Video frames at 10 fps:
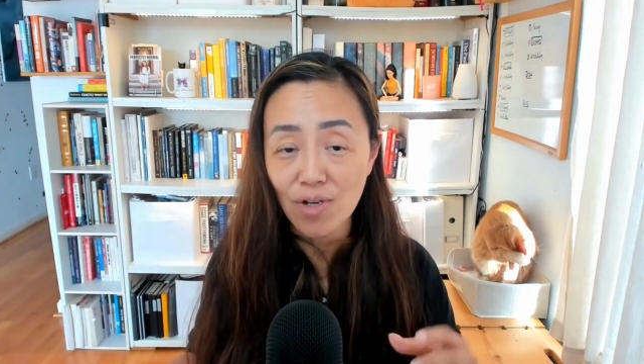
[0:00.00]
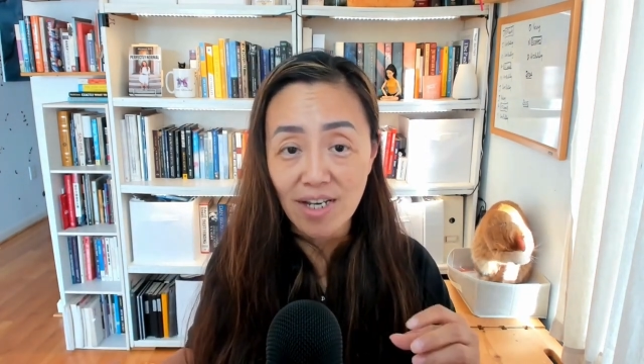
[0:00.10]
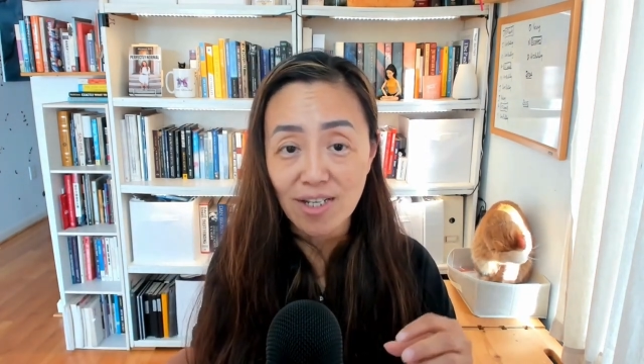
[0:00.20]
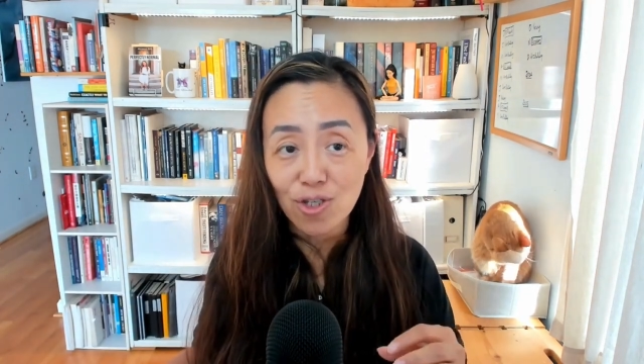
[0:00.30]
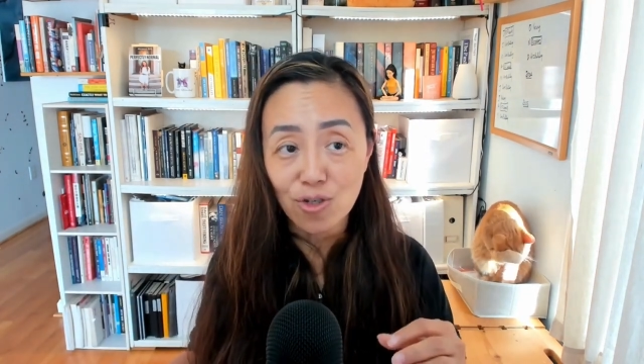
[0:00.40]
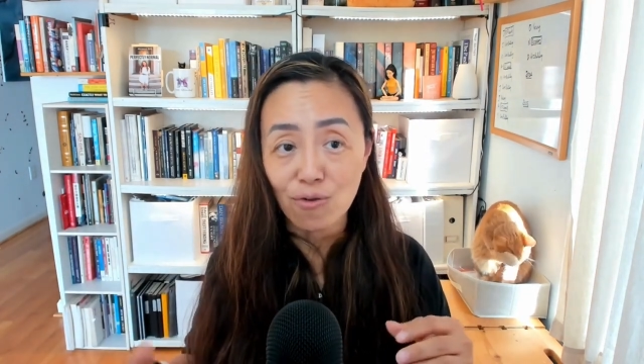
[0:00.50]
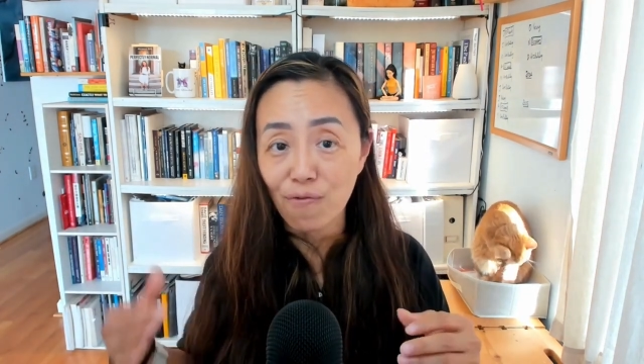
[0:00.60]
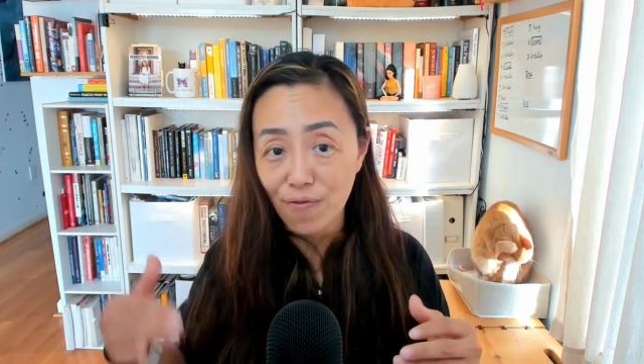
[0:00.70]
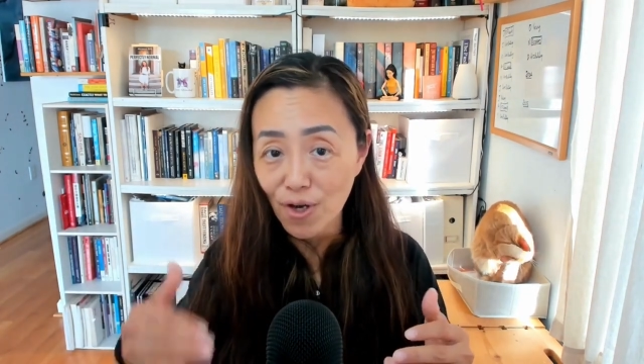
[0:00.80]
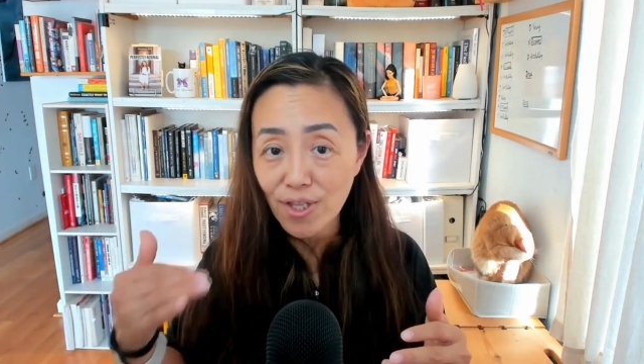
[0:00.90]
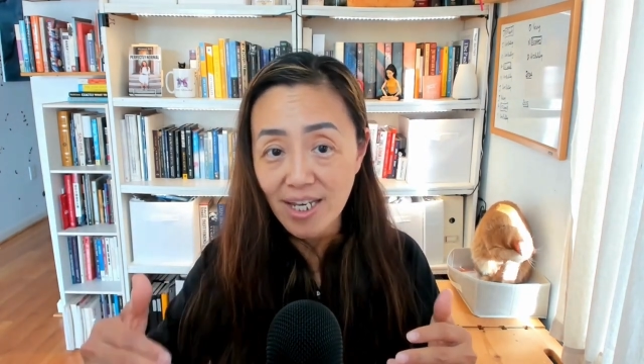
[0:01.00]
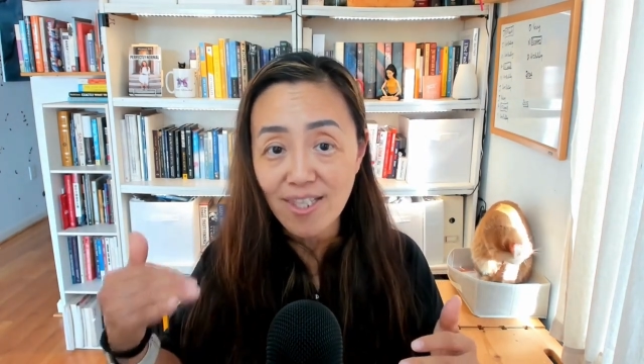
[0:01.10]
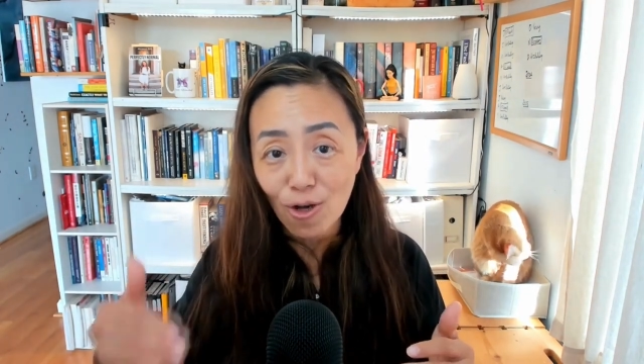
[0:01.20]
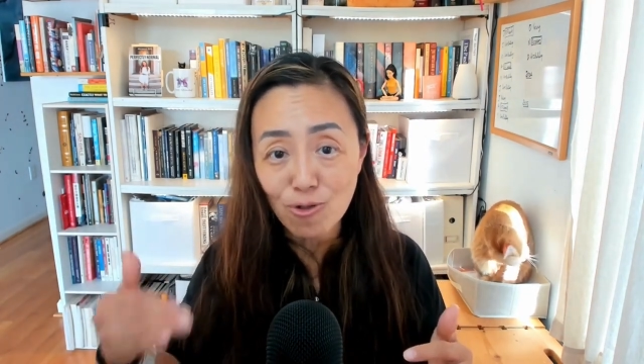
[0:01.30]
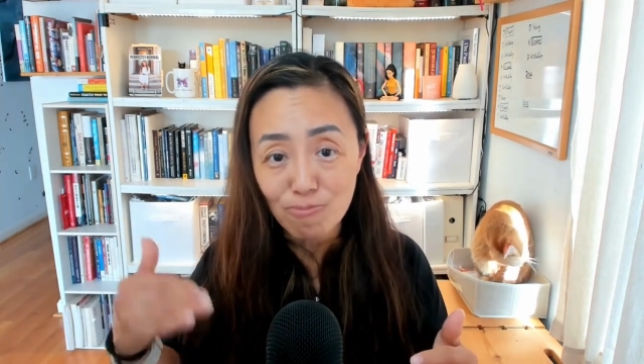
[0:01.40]
is to fill in
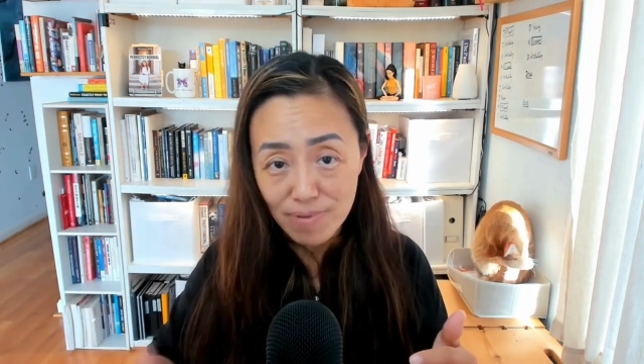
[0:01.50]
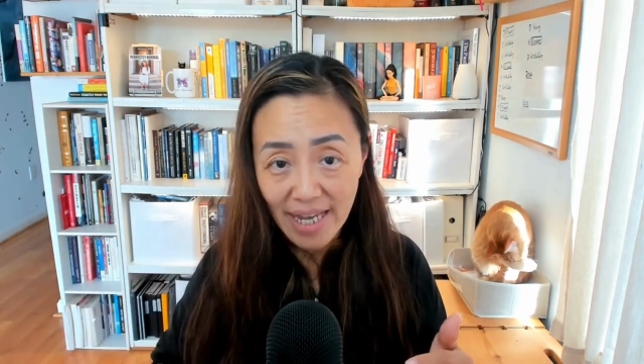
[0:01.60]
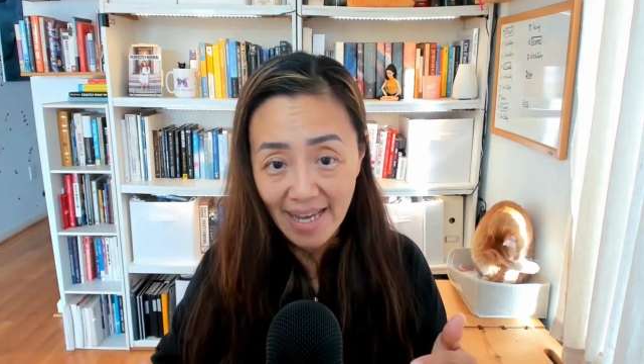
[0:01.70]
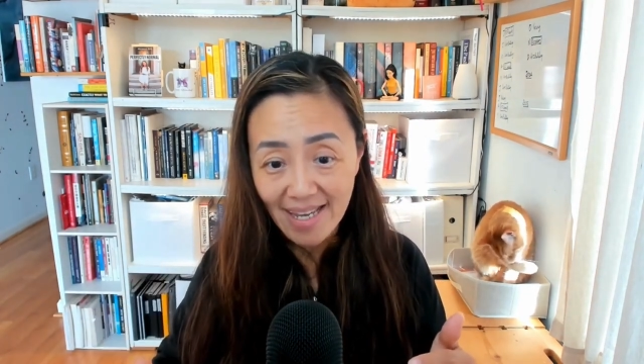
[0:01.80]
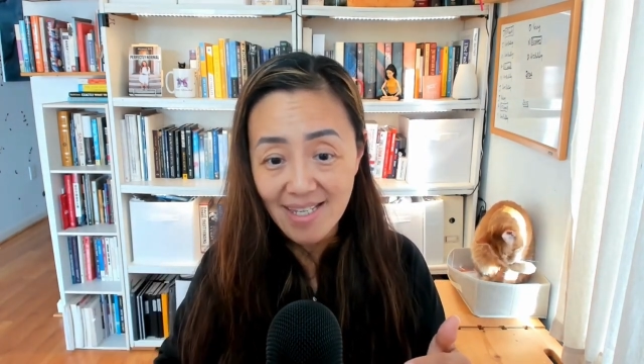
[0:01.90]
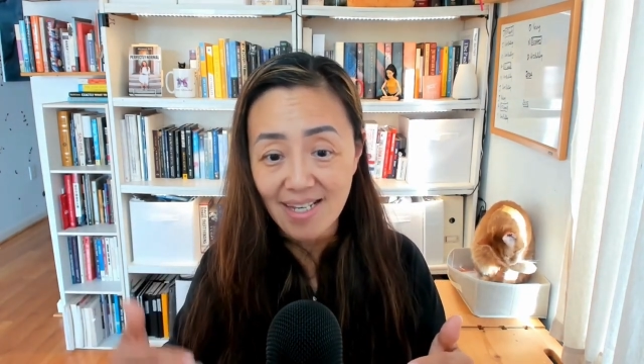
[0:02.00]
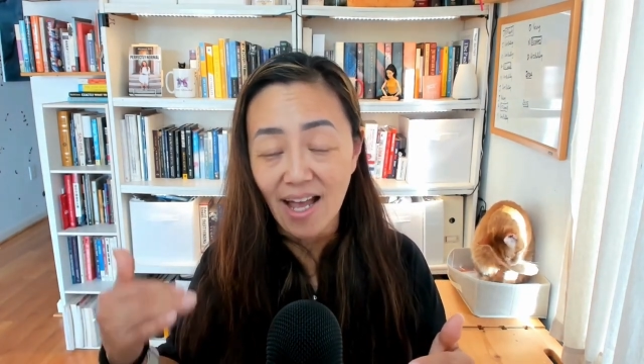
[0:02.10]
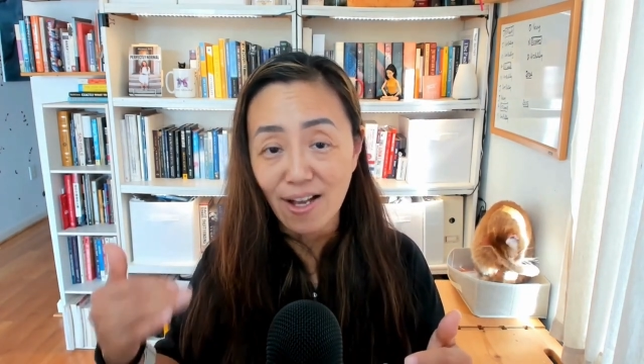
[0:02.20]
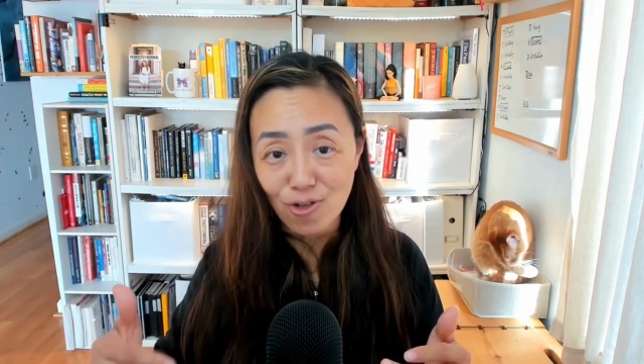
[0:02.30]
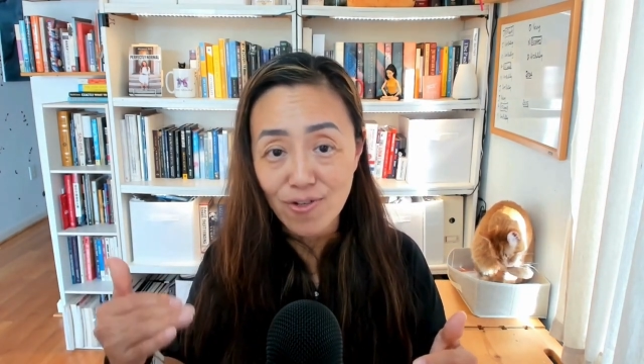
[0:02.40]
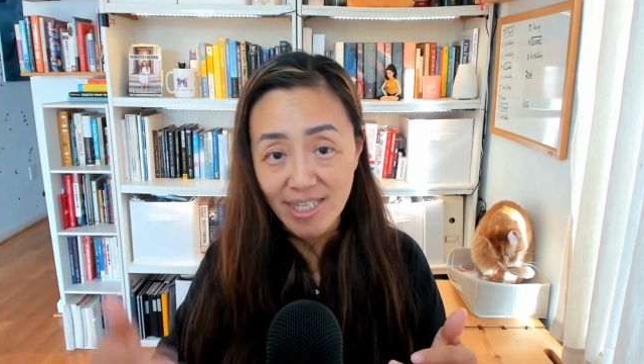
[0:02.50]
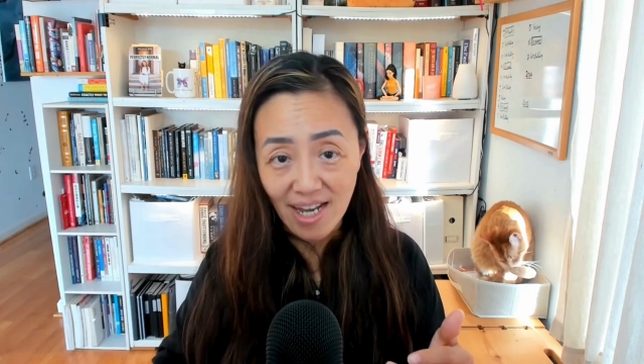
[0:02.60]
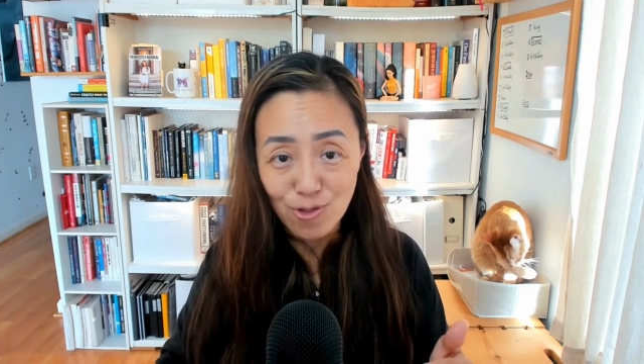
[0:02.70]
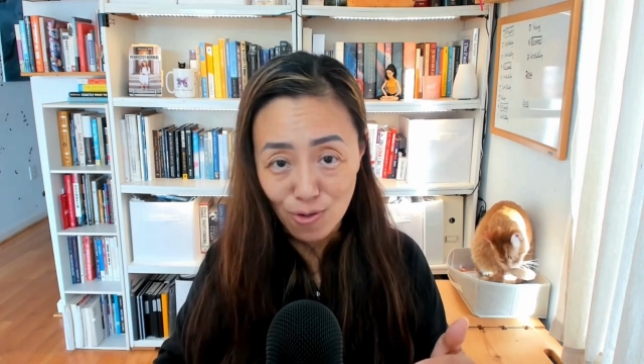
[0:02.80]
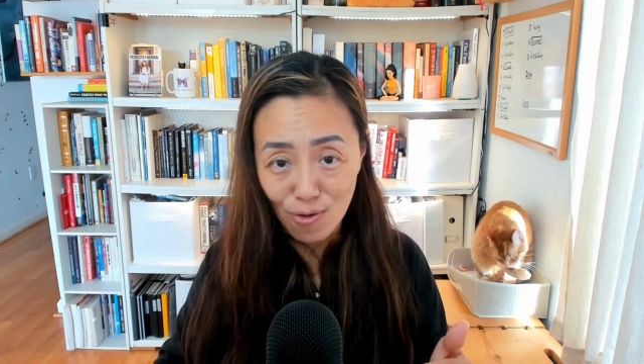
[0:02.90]
those blanks on your
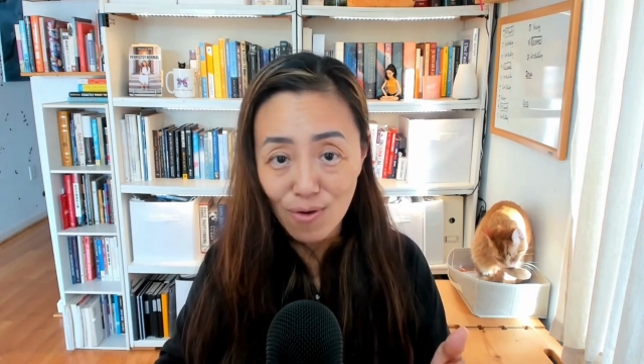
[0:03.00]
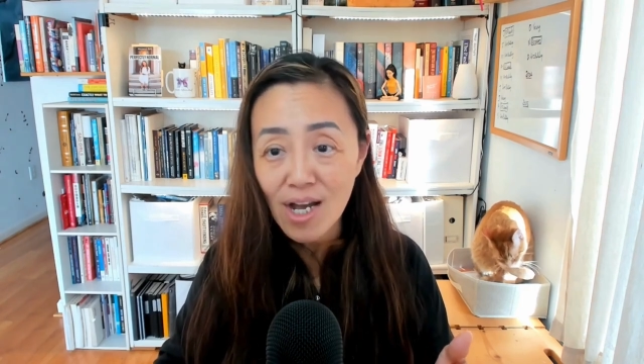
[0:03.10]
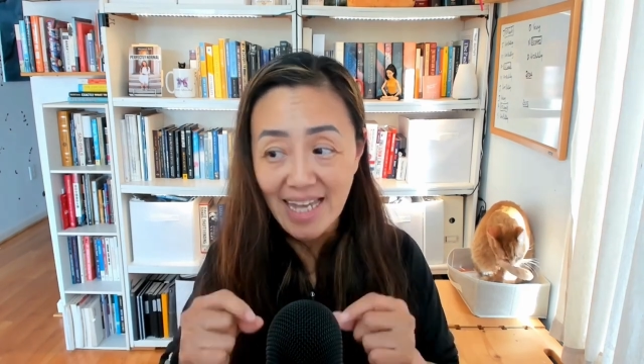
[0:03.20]
schedule,